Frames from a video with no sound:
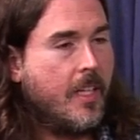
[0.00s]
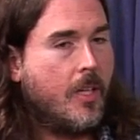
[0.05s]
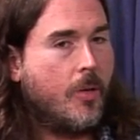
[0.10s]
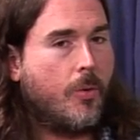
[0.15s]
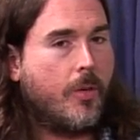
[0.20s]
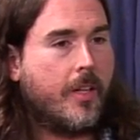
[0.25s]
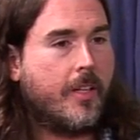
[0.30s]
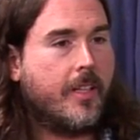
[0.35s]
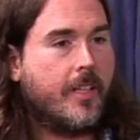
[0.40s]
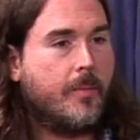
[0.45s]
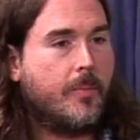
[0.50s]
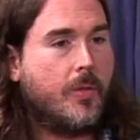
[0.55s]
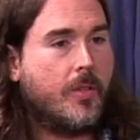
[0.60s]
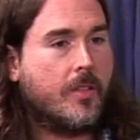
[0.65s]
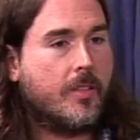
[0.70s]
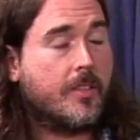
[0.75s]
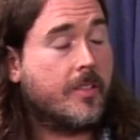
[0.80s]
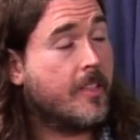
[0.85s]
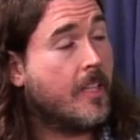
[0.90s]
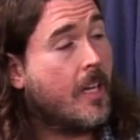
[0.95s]
when he put
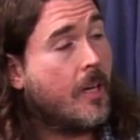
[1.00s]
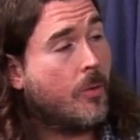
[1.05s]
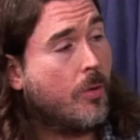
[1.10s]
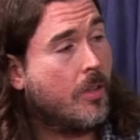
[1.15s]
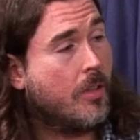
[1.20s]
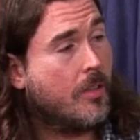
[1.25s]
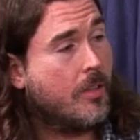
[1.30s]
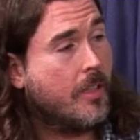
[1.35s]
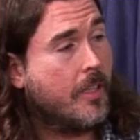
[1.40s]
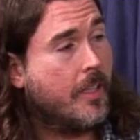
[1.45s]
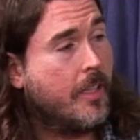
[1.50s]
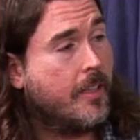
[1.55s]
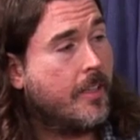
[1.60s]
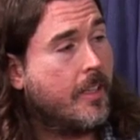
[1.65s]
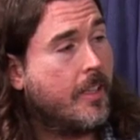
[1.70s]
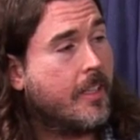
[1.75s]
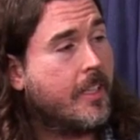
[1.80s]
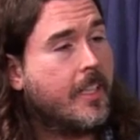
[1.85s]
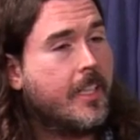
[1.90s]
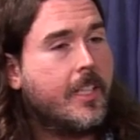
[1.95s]
in Tazawa? And
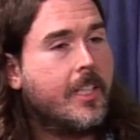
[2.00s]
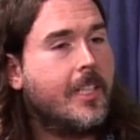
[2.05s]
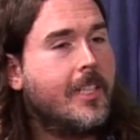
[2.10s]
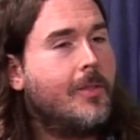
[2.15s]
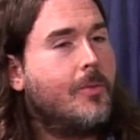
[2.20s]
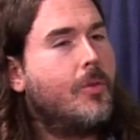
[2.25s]
yes, uh, he, he, did.